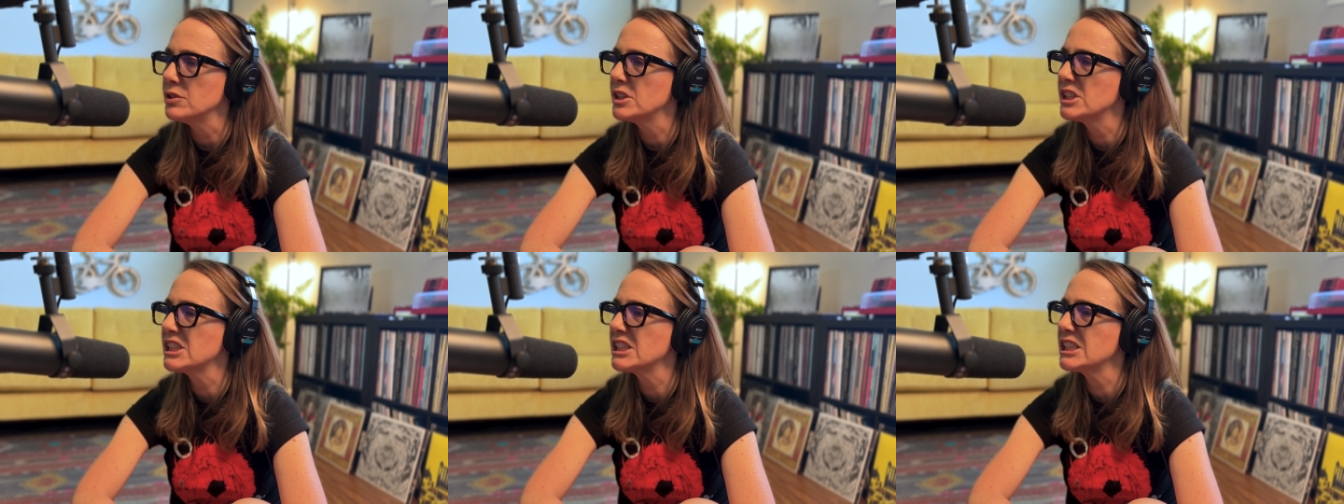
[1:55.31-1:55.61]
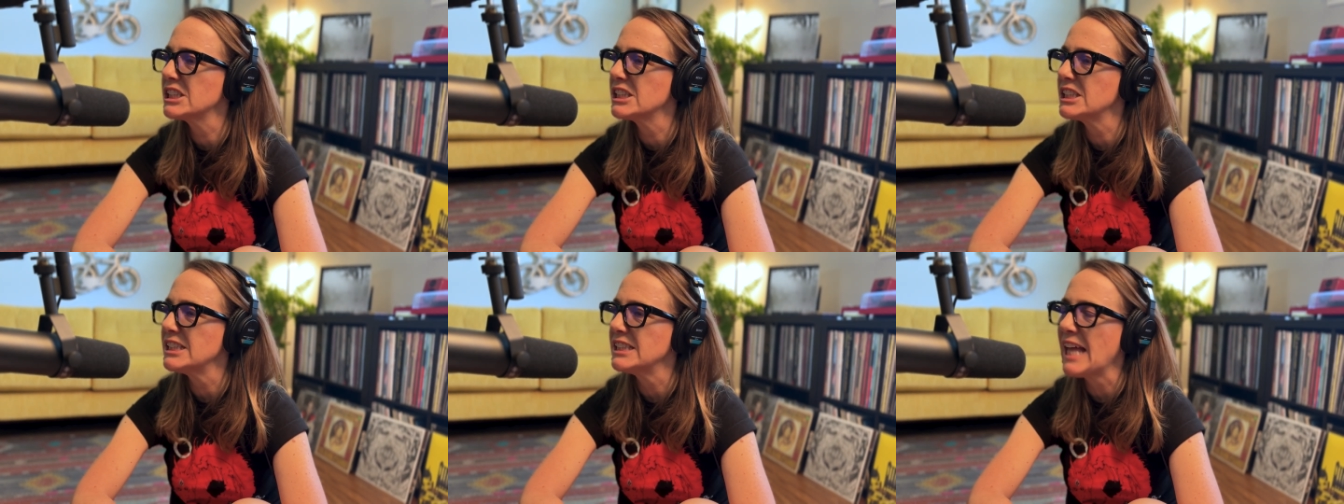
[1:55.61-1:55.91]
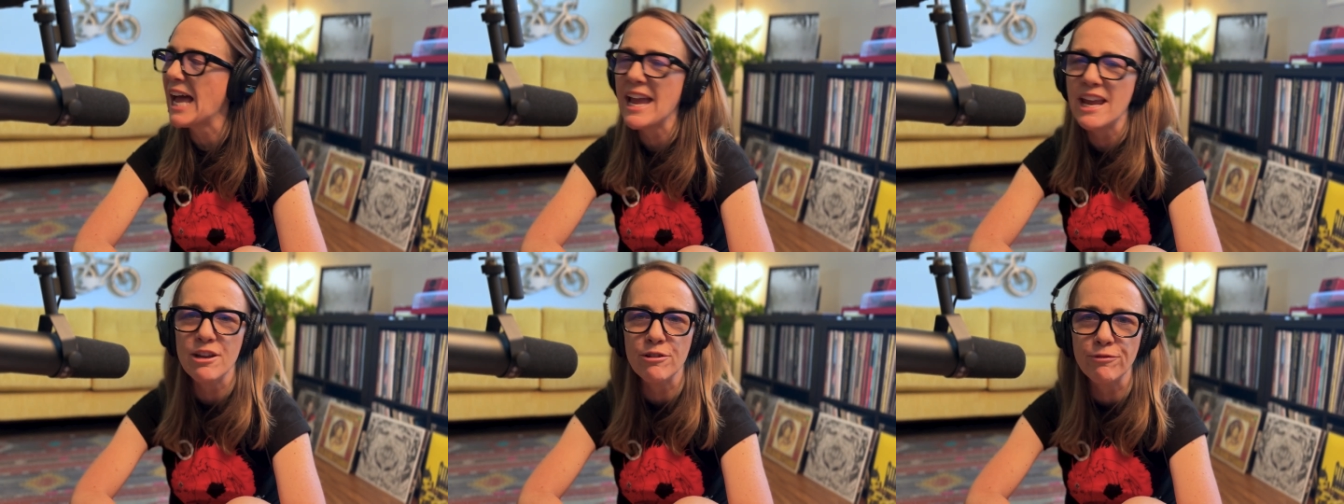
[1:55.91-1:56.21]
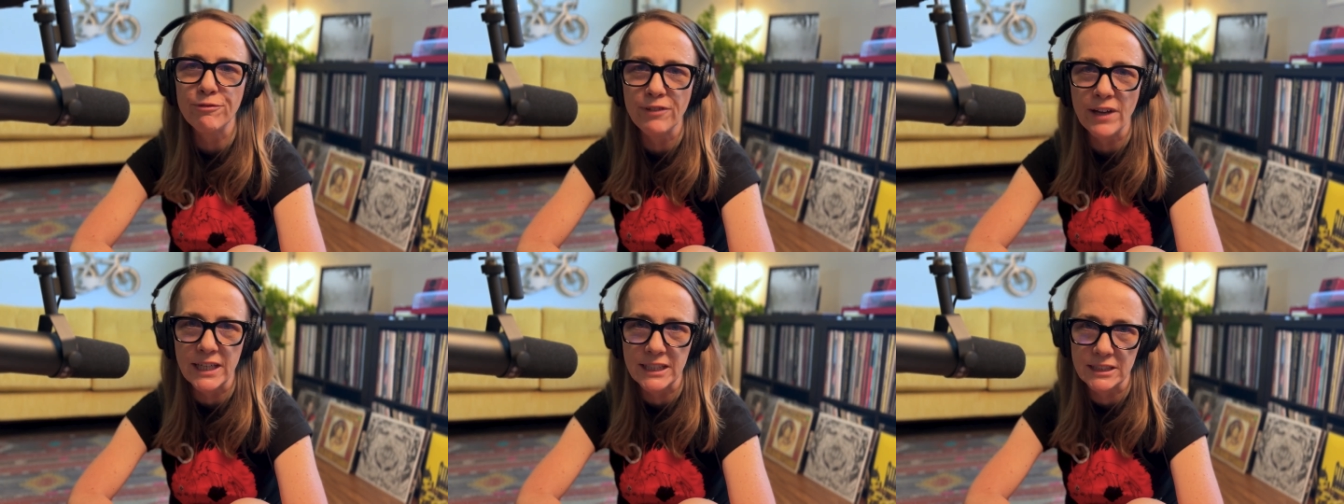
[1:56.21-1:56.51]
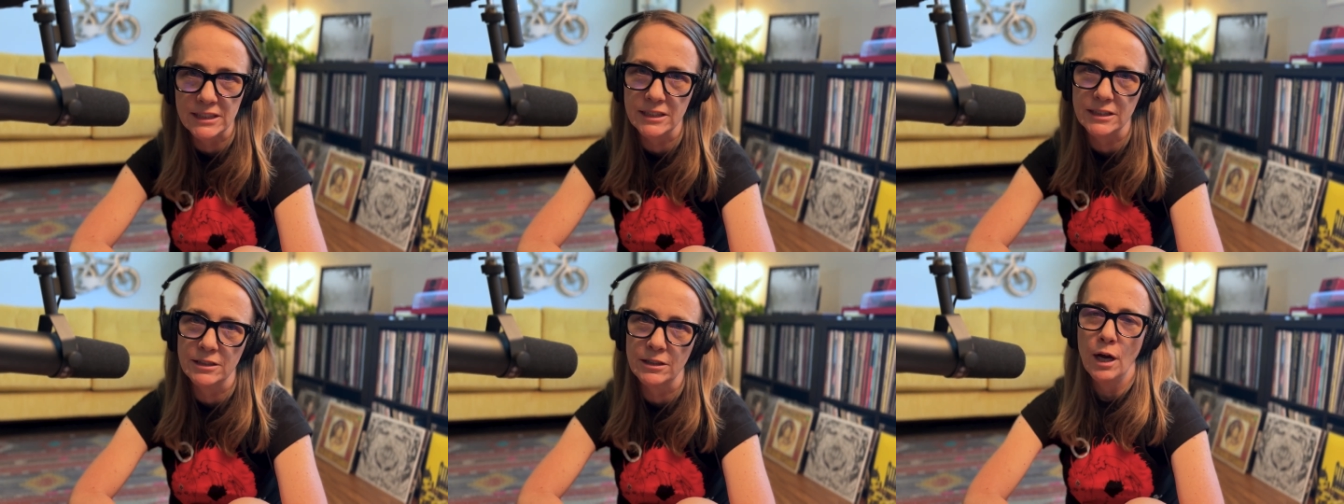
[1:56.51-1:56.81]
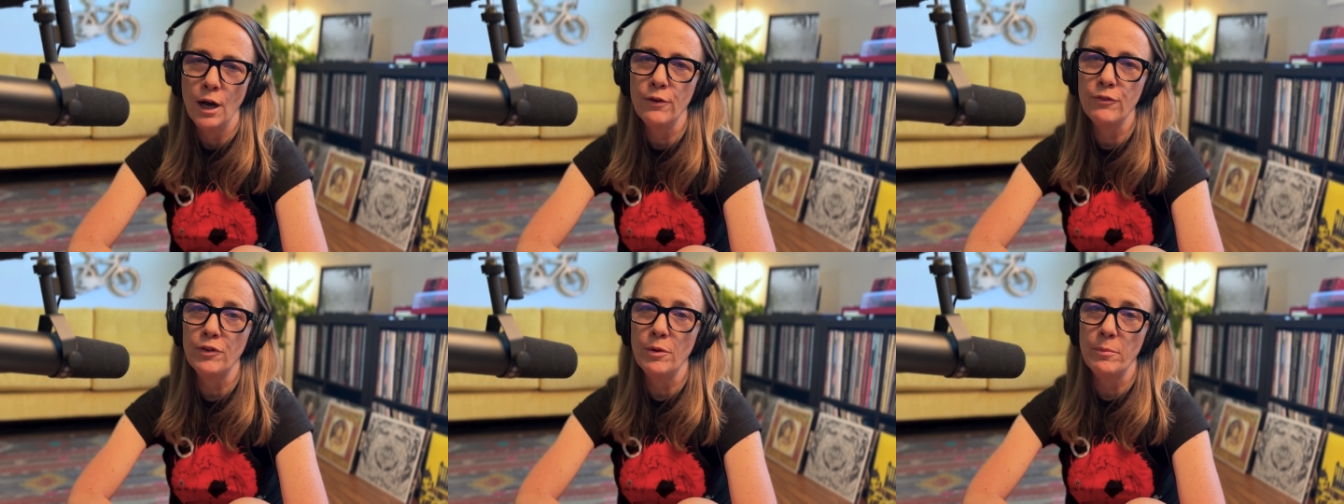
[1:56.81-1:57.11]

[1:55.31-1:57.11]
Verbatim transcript: sleigh fest of